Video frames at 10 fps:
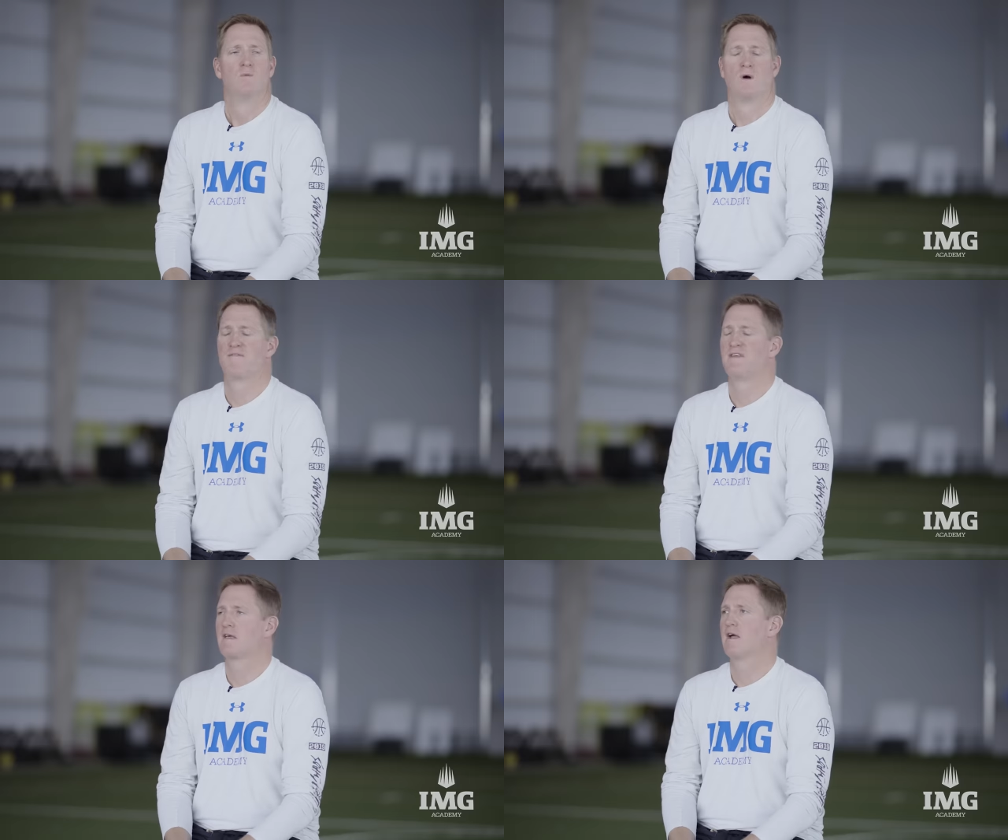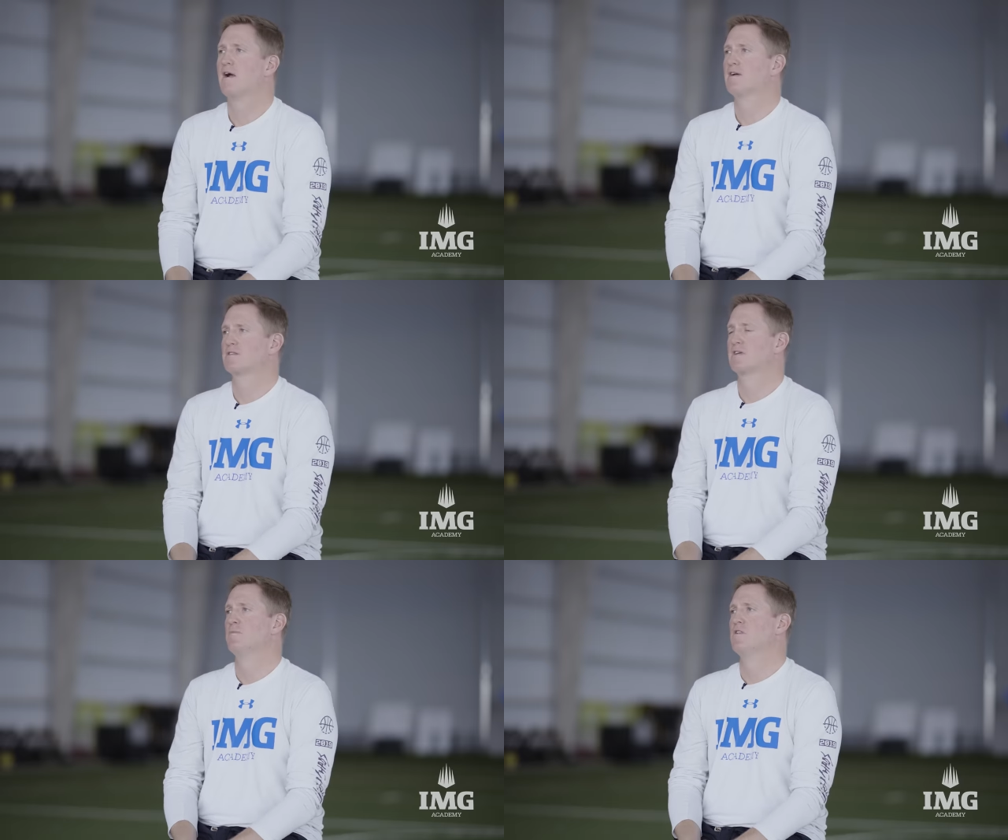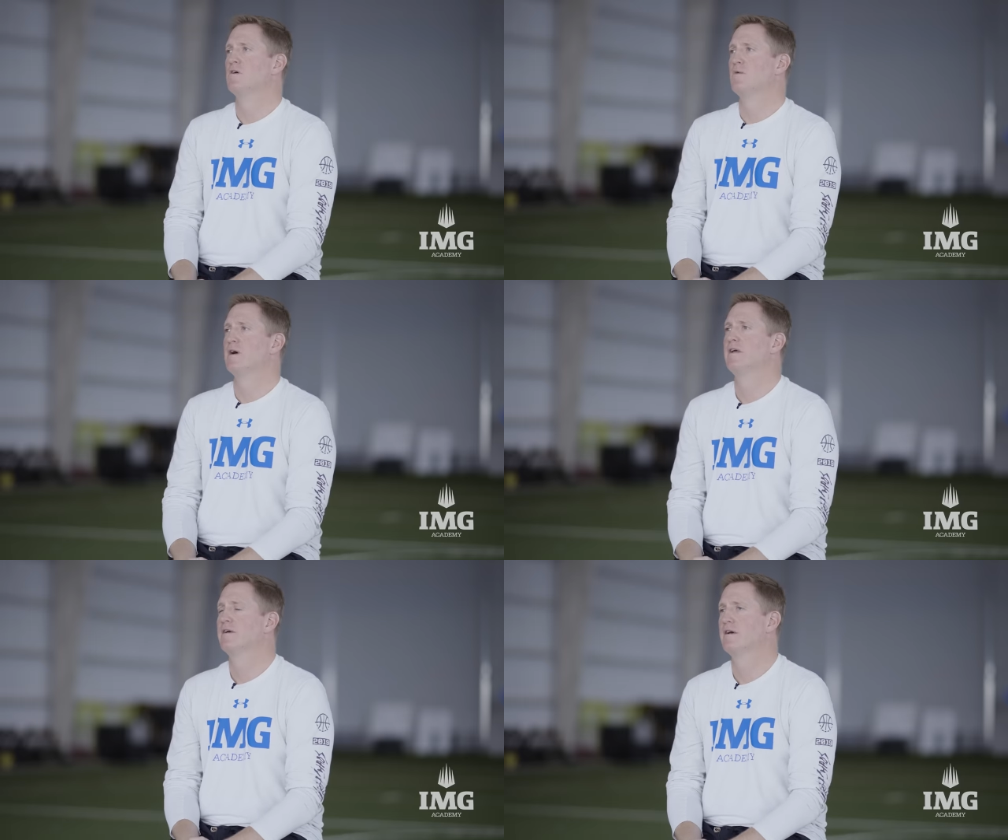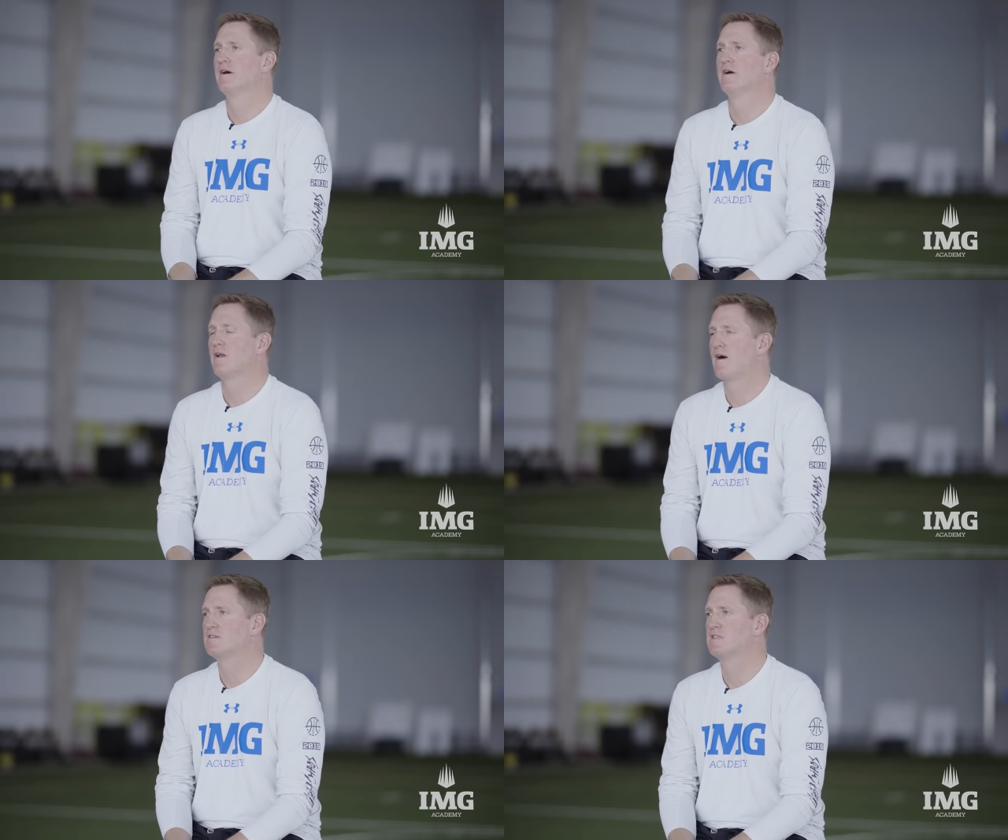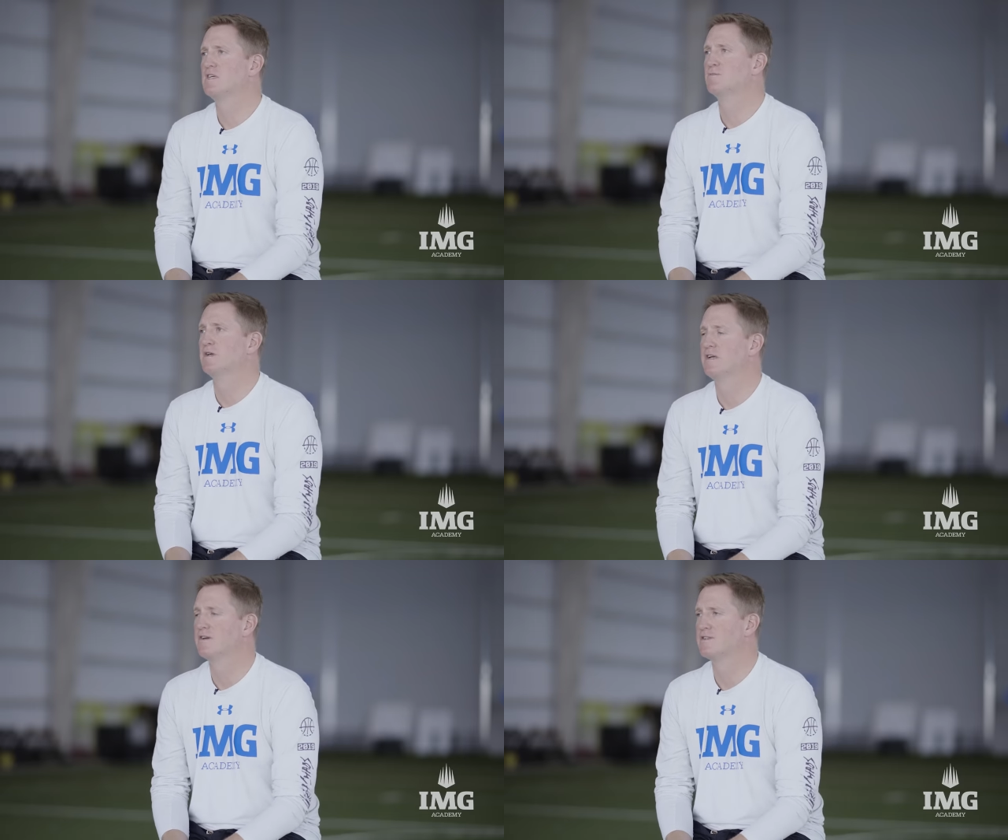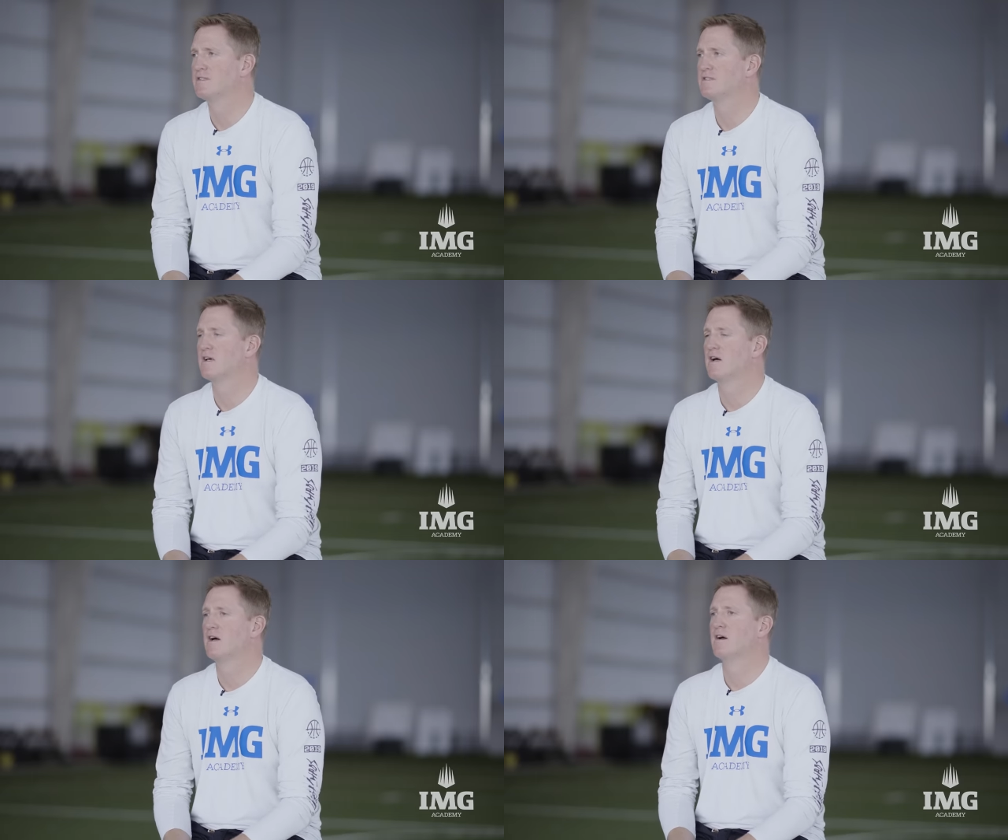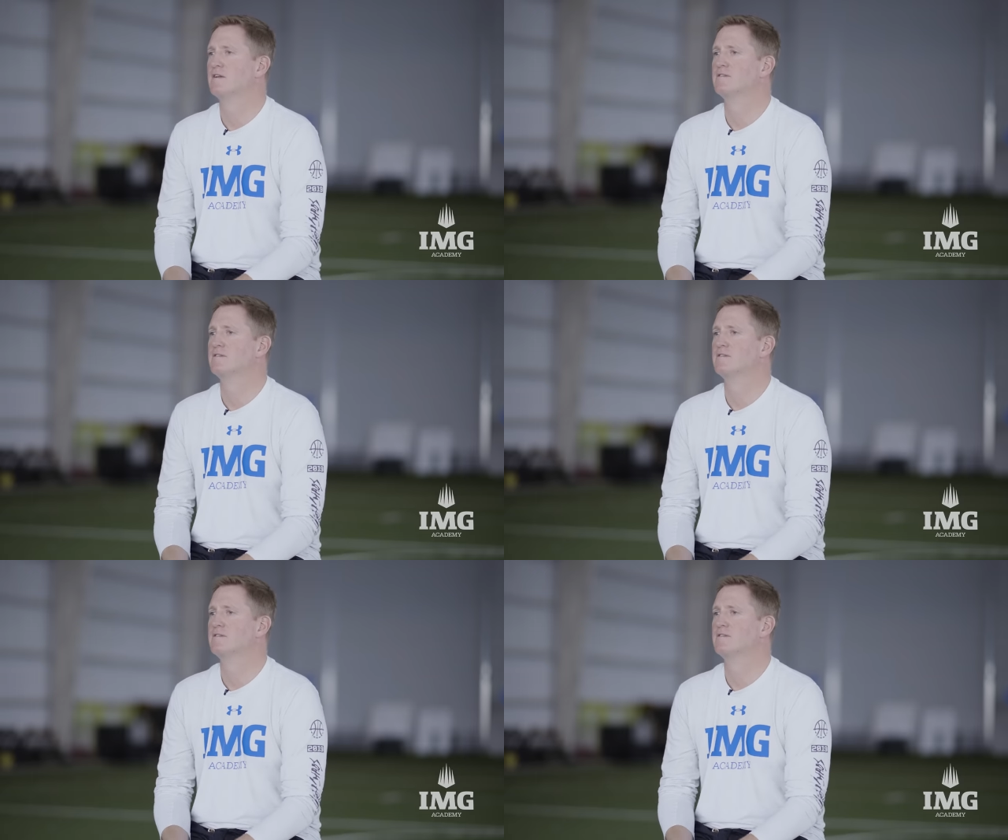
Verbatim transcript: Well, I think Eric has come a long way. Uh, you know, obviously he's been here since uh,